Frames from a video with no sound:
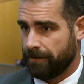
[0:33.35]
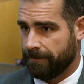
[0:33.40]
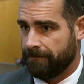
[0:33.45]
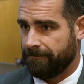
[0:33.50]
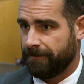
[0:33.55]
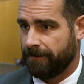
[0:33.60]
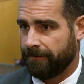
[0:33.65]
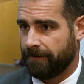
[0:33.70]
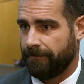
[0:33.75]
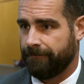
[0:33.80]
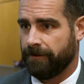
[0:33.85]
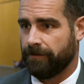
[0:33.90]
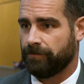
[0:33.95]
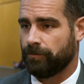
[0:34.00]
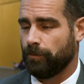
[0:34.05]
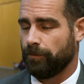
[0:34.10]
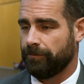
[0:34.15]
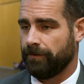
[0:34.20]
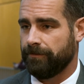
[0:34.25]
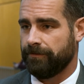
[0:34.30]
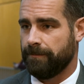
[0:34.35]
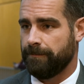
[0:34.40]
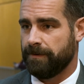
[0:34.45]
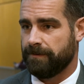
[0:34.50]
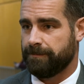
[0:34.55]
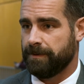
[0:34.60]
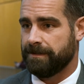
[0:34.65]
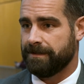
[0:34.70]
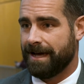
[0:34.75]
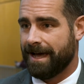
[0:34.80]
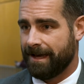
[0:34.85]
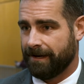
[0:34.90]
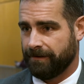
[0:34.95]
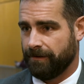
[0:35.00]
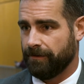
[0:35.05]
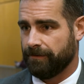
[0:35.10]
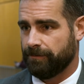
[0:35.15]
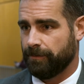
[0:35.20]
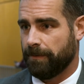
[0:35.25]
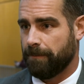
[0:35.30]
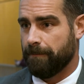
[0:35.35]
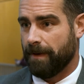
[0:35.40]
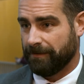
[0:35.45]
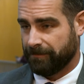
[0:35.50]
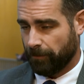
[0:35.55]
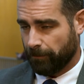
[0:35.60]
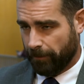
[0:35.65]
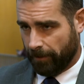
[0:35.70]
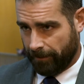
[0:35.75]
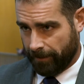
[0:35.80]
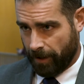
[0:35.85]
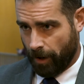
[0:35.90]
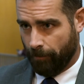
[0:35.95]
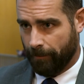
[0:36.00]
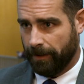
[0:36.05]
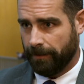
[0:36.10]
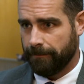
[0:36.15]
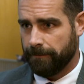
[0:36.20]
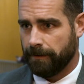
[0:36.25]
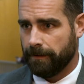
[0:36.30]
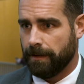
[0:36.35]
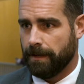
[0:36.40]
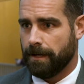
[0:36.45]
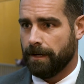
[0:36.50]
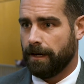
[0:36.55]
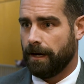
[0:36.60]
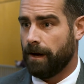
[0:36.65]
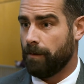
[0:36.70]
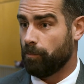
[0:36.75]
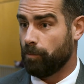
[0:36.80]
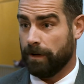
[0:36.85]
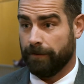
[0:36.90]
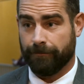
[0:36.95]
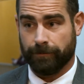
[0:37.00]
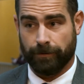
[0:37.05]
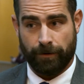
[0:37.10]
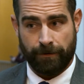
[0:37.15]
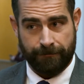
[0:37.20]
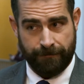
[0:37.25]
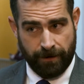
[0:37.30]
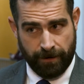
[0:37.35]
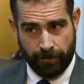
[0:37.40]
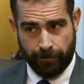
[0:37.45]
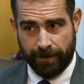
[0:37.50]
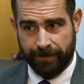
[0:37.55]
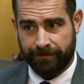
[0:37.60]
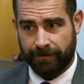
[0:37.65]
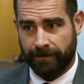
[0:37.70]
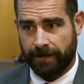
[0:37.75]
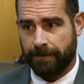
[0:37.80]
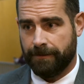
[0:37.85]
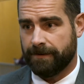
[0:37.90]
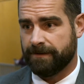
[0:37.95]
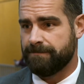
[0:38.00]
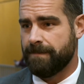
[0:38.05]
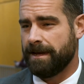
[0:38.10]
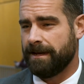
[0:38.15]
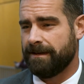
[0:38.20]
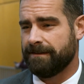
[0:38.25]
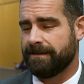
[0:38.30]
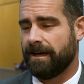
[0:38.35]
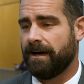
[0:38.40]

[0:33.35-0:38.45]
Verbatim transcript: in the Philadelphia school system has been diagnosed with mesothelioma. Um, we've learned very recently that as many as